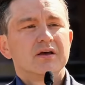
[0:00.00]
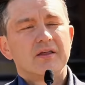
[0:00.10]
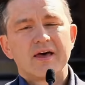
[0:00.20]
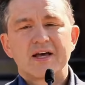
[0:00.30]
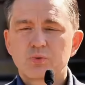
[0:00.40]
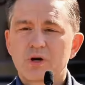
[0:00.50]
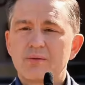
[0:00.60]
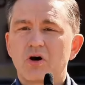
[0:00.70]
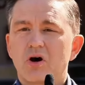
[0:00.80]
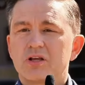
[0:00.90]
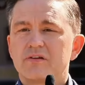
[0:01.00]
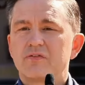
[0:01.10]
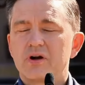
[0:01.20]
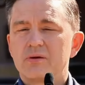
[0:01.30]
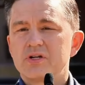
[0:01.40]
And that's what I'm calling
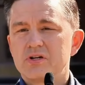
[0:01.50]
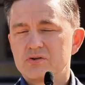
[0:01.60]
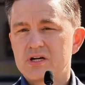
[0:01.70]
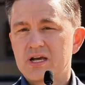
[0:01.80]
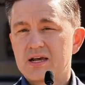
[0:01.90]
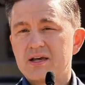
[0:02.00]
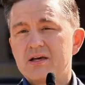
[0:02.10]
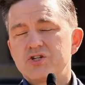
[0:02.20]
for him to do today.